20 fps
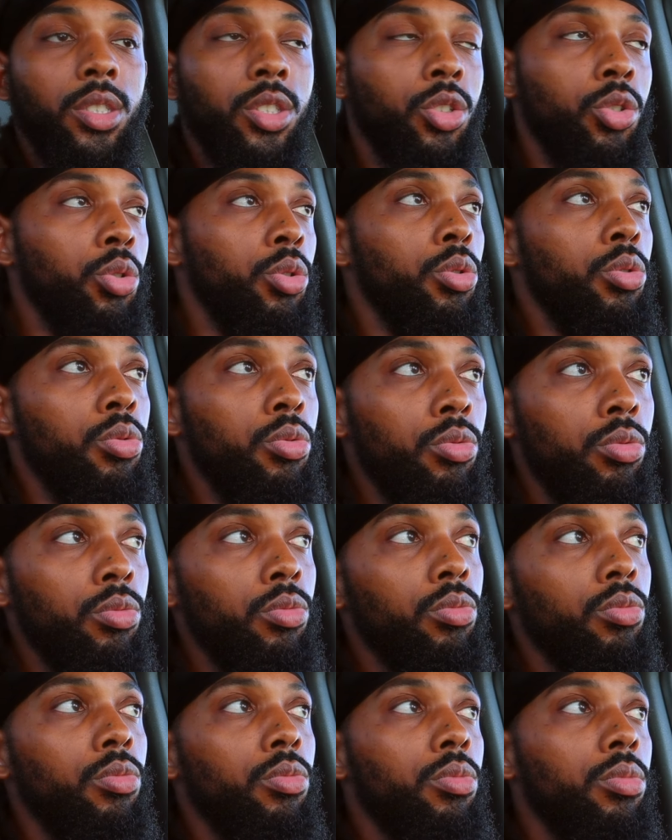to
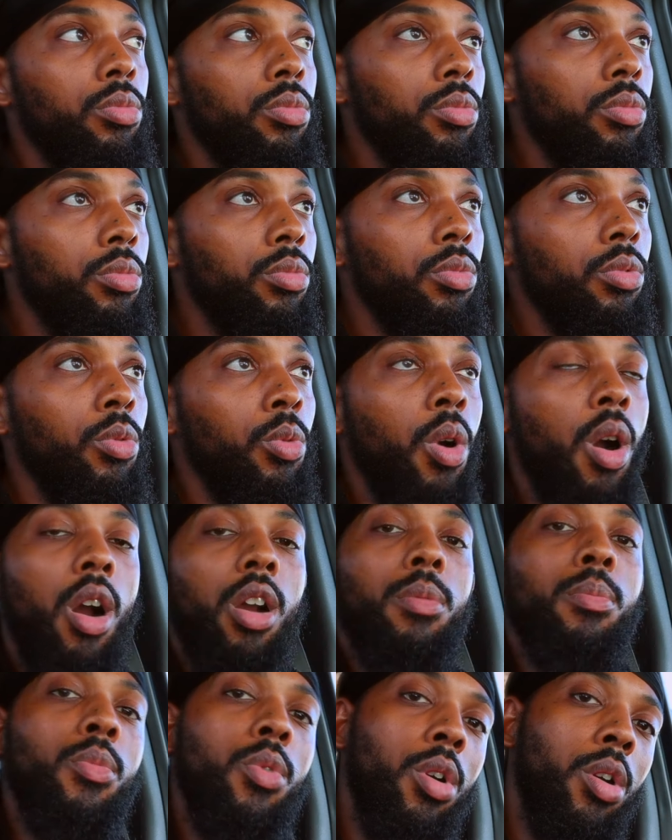
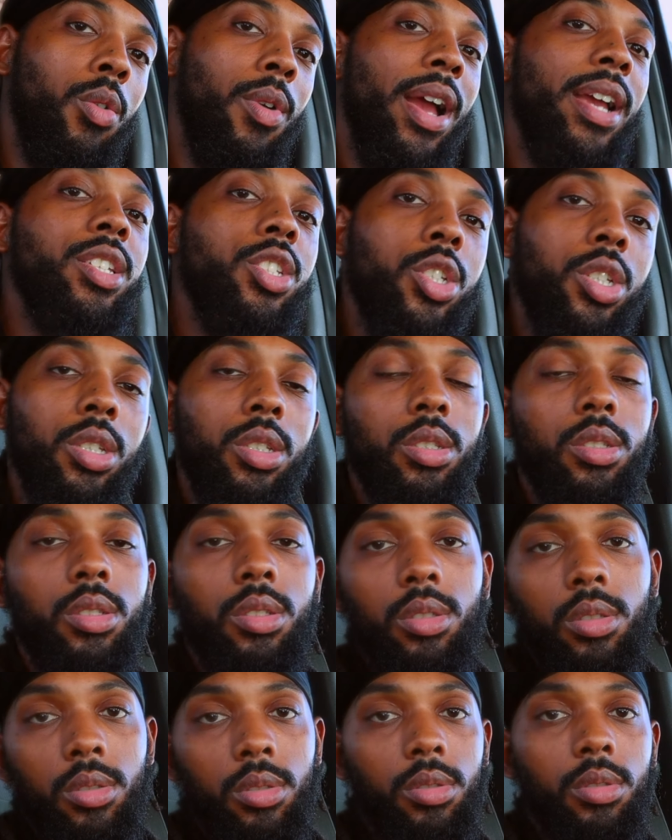walk more righteous.